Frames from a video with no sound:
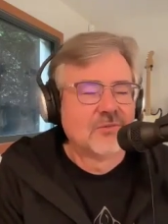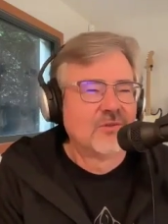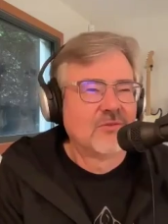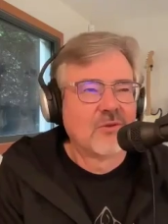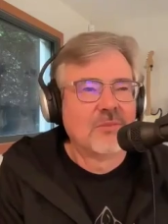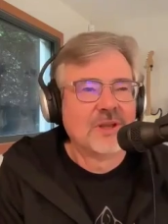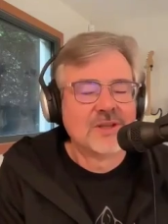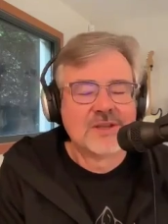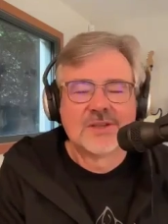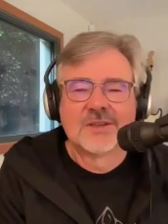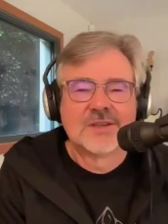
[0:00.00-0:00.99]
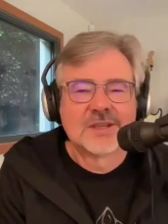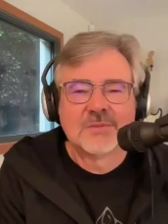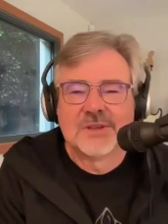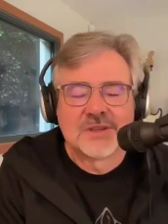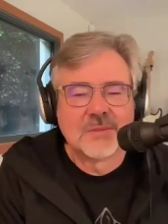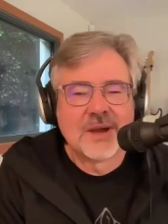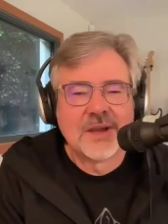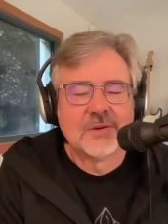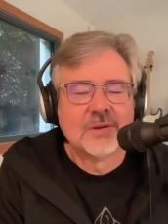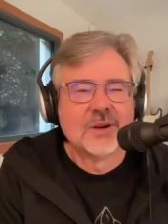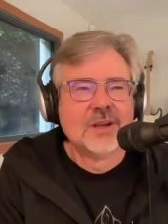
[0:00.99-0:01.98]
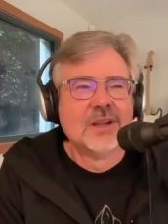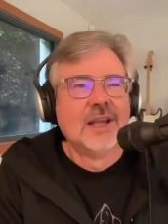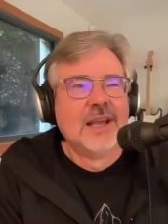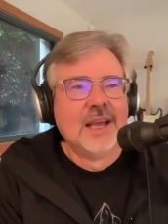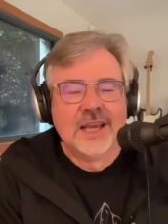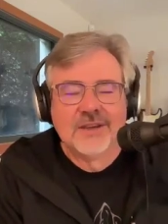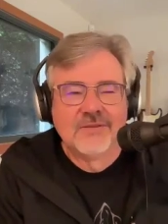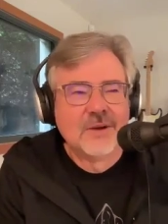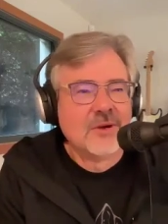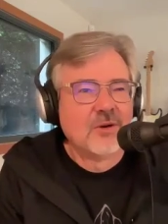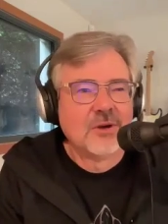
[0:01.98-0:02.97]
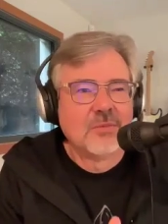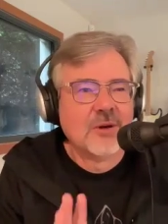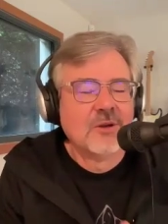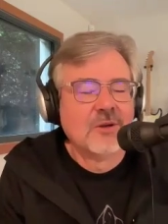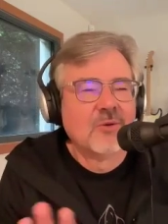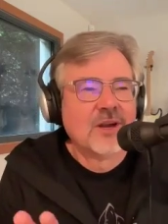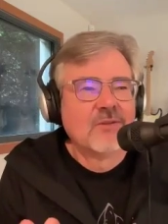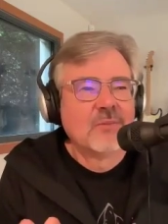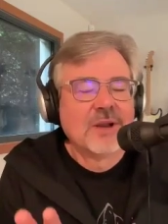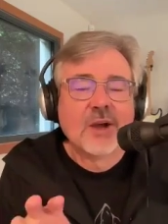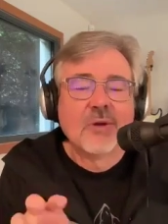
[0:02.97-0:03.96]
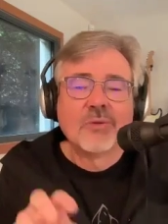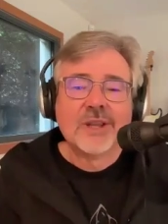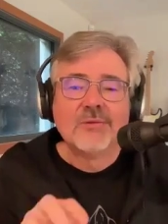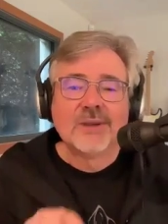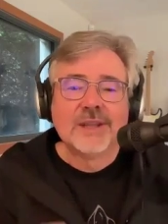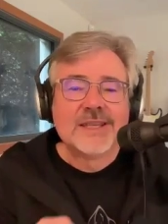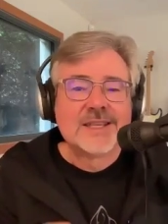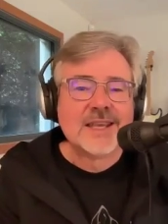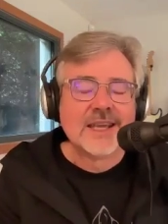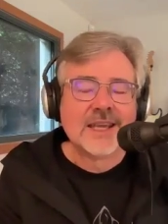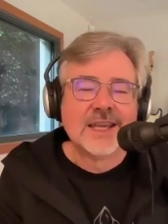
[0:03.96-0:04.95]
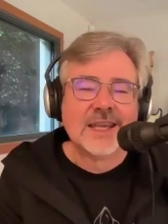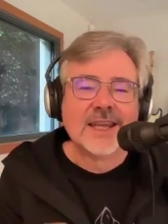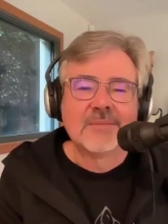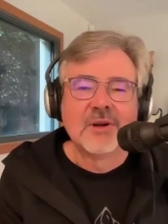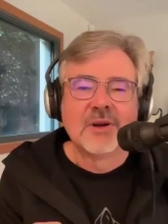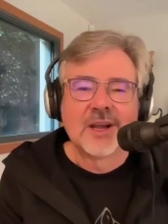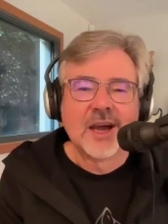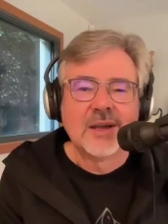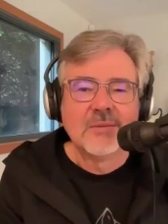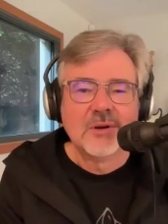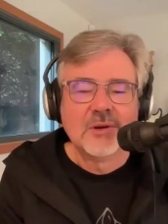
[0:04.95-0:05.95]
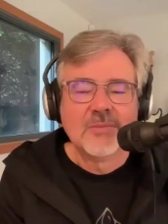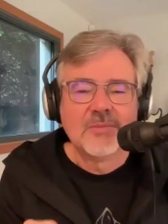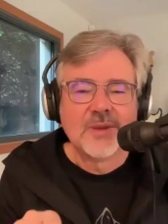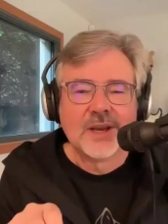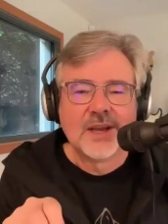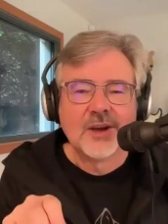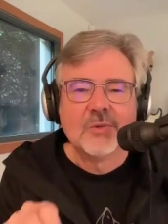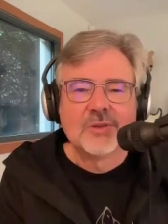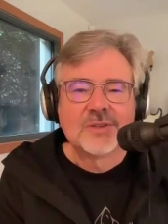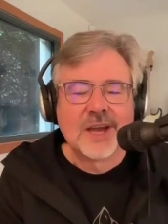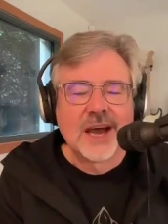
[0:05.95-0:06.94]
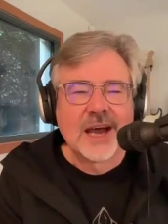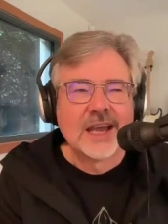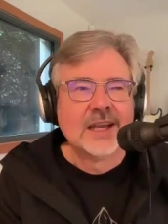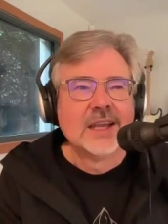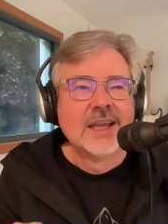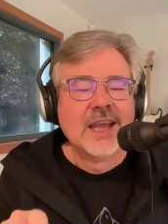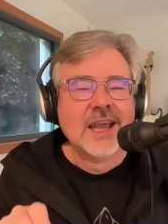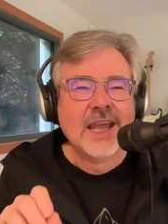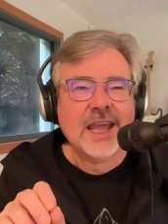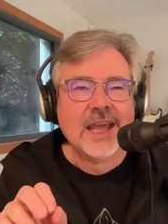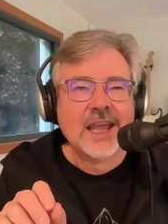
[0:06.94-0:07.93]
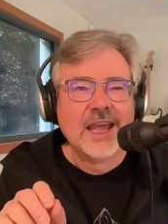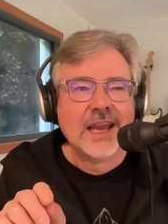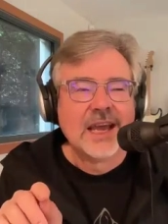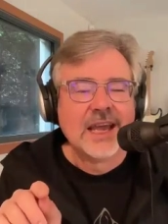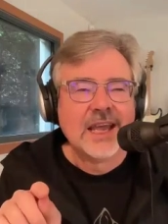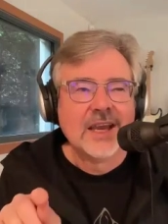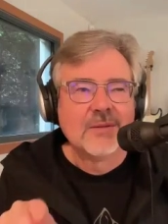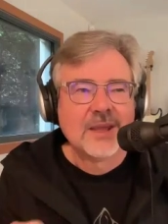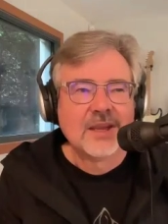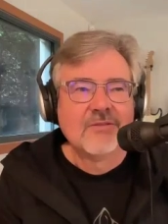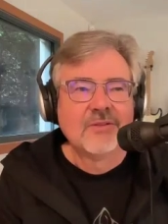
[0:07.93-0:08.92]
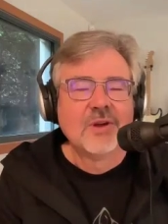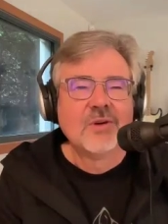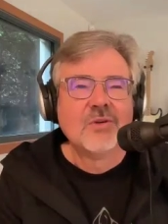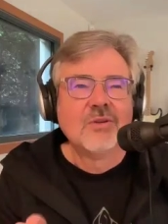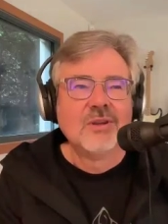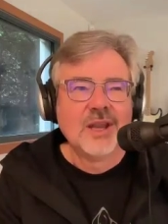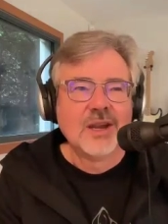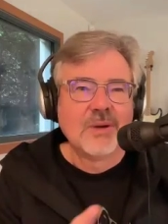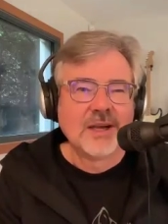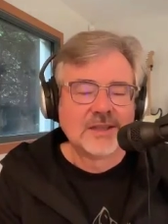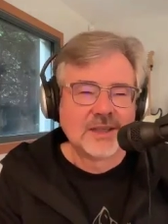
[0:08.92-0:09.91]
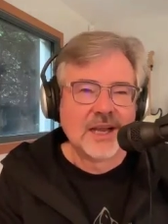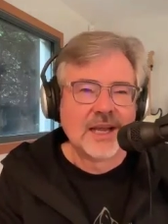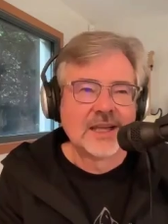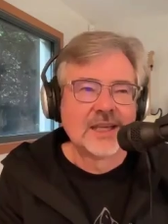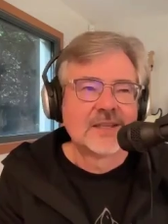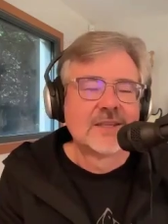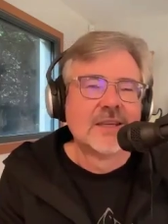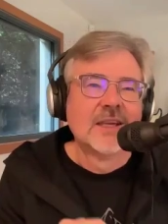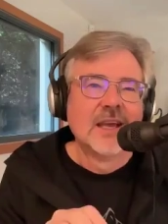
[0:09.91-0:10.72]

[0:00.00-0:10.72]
3 or 4 months, 6 months on my own. Had to find my own apartment, whatever. But I got really, really sick in Lake Maracaibo, and I almost died. And I ended up getting flown there back to Caracas,